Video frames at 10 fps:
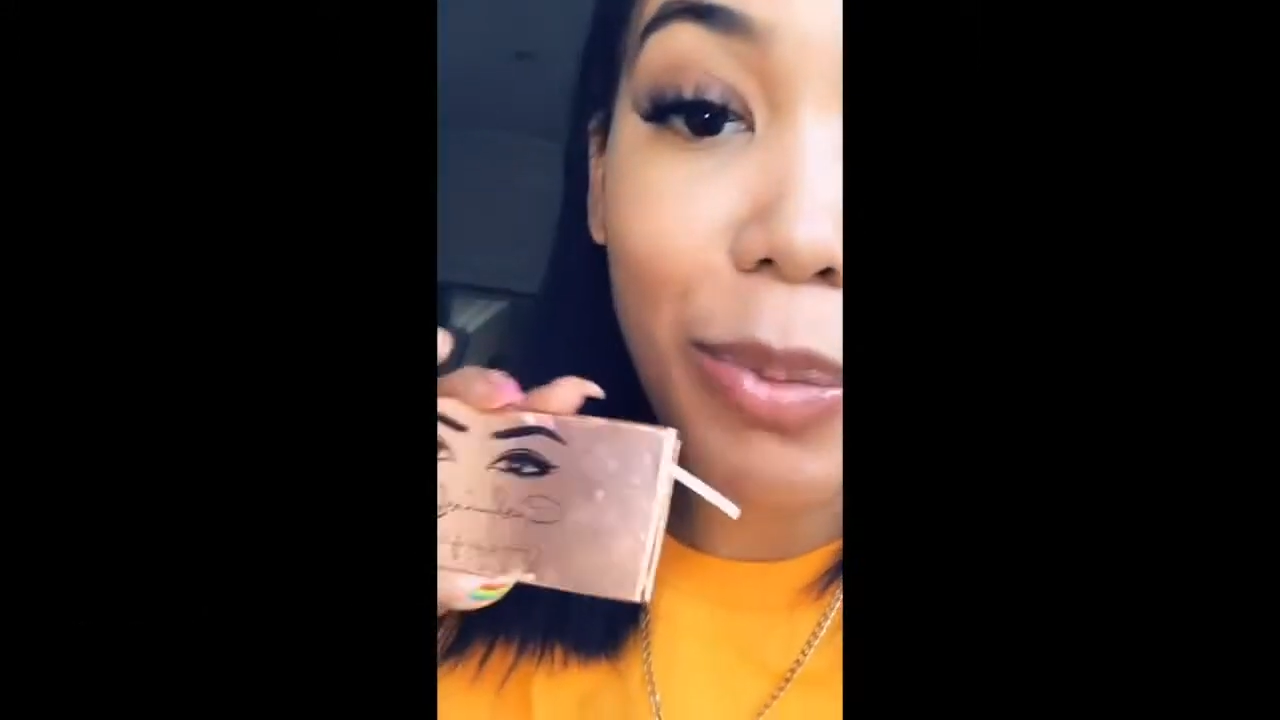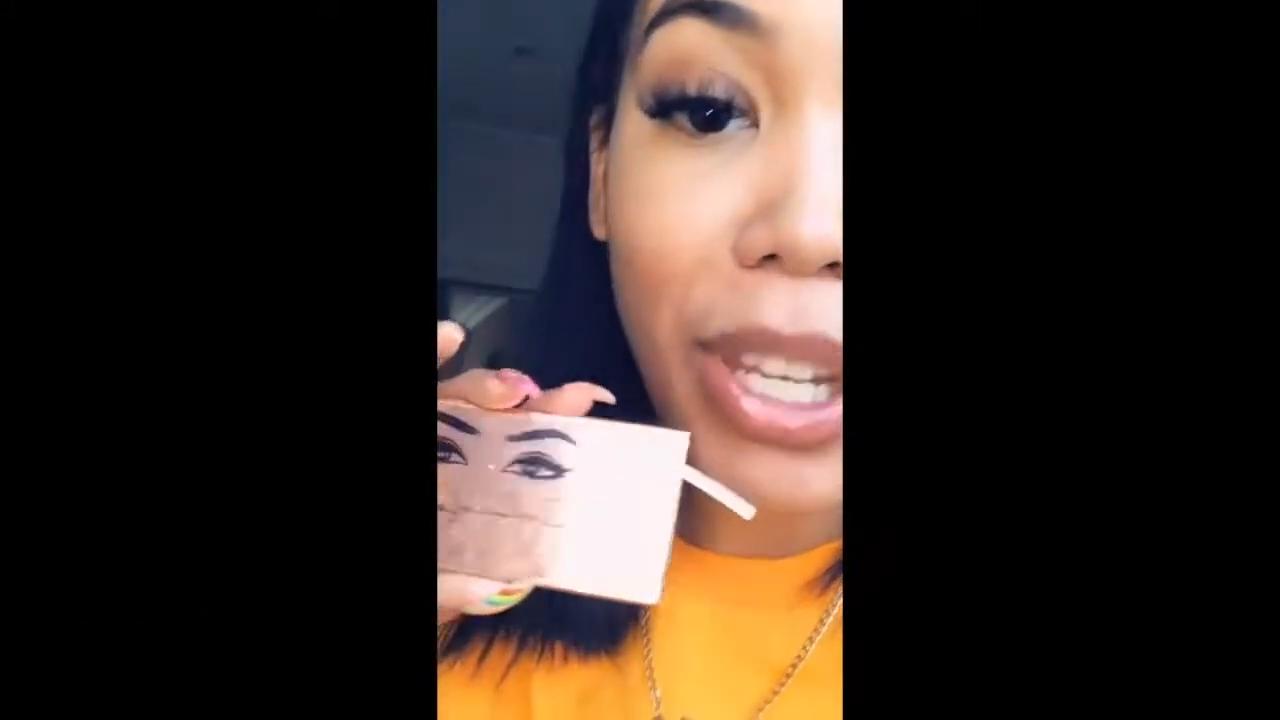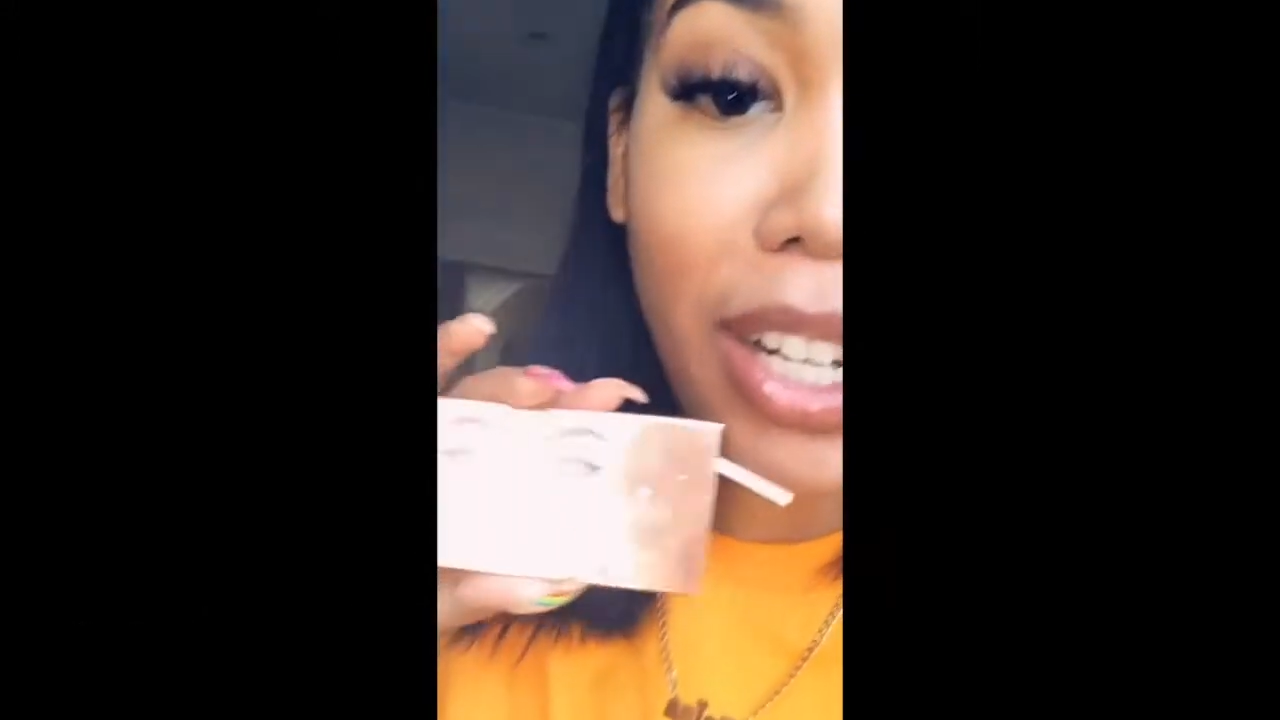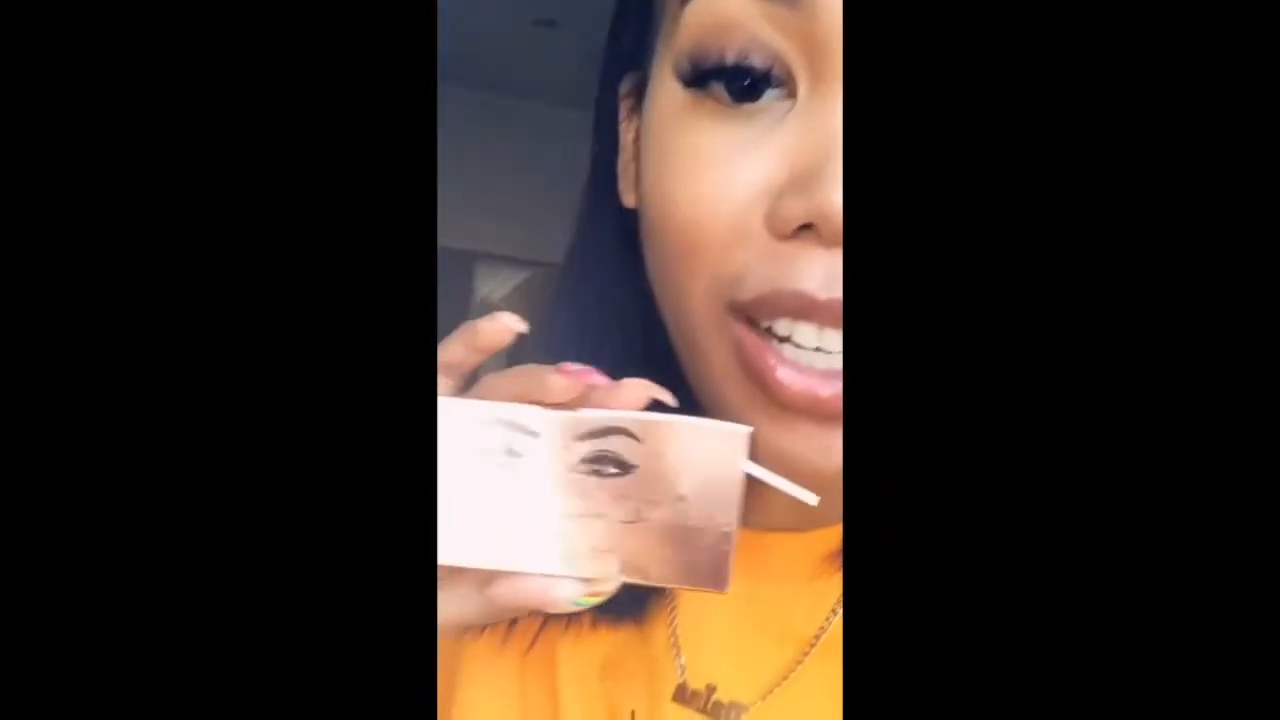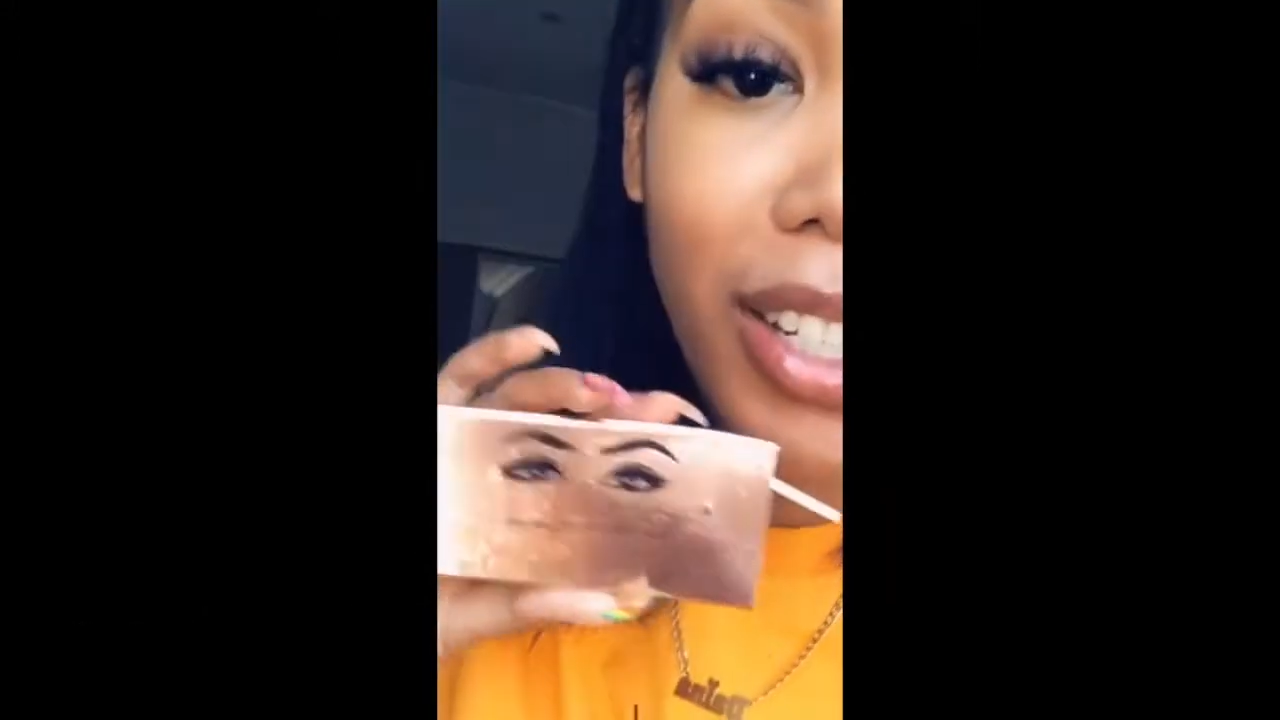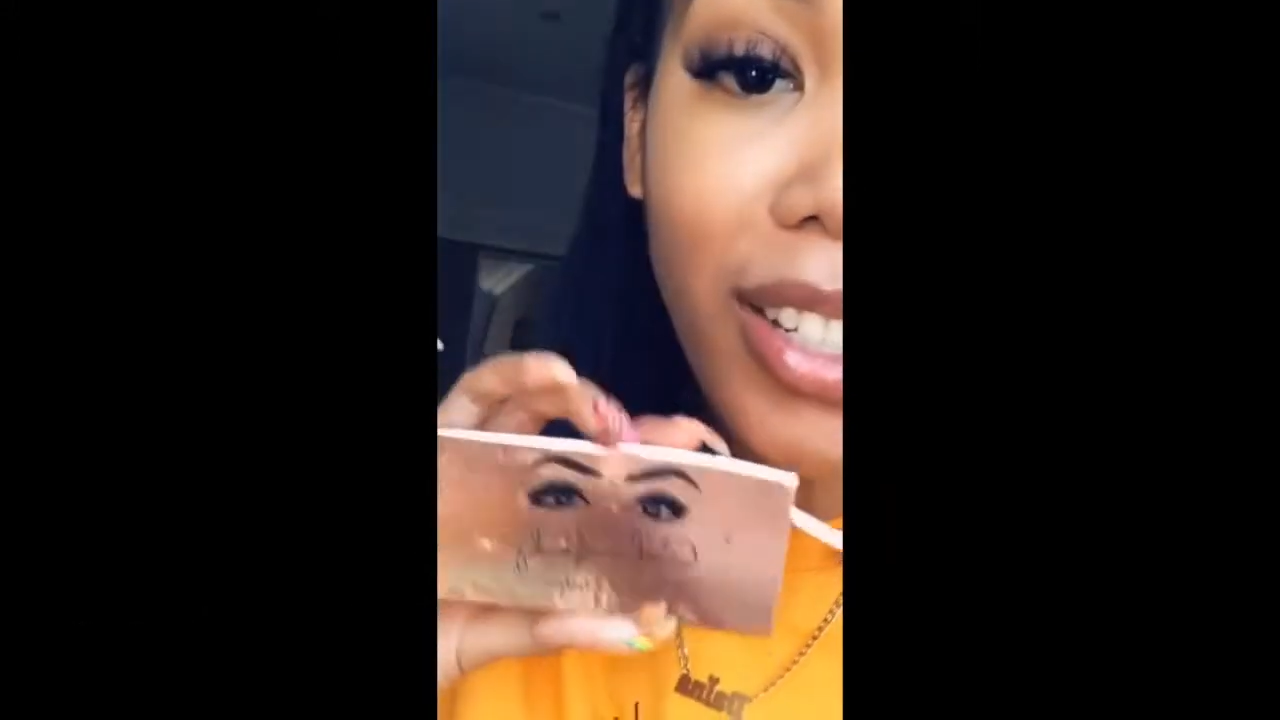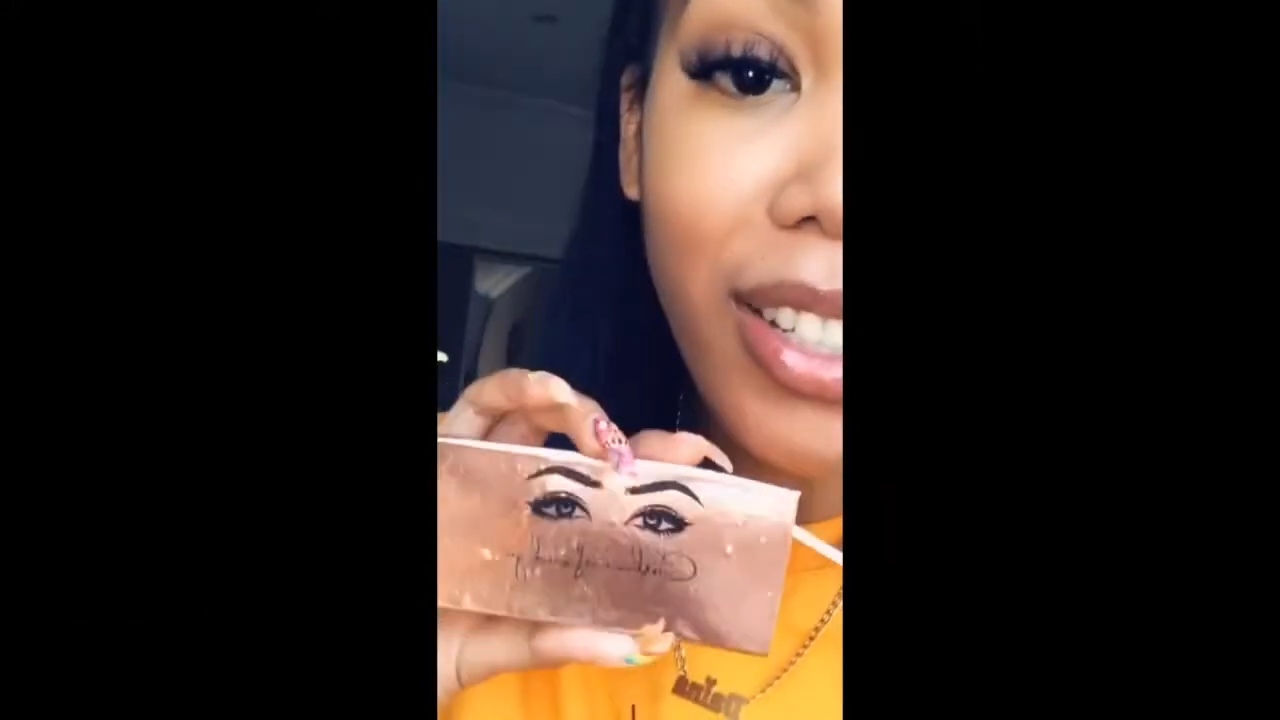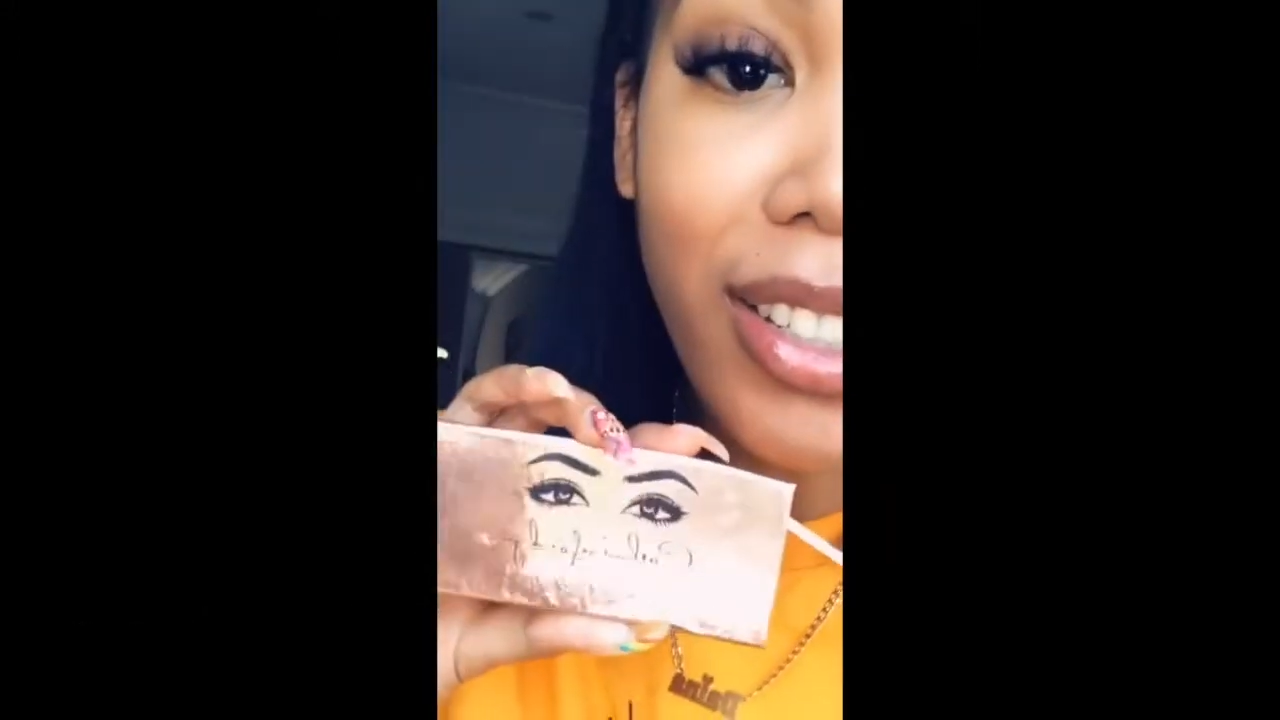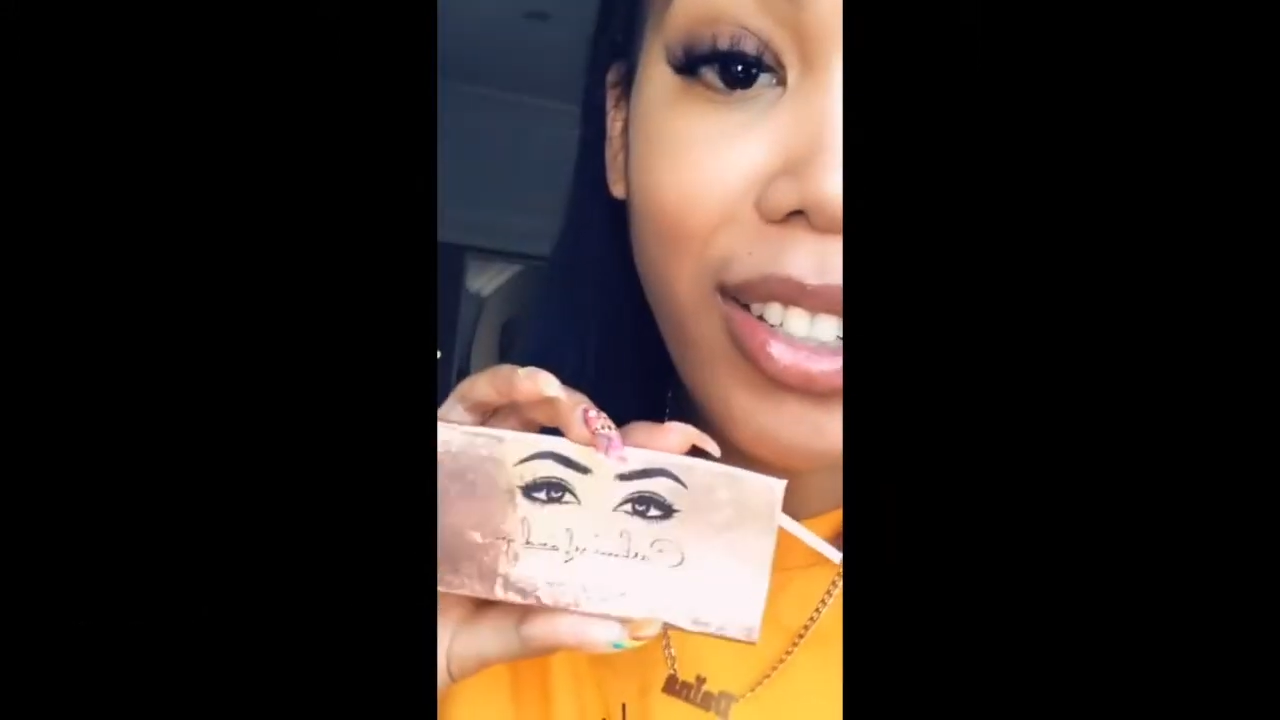Londyn.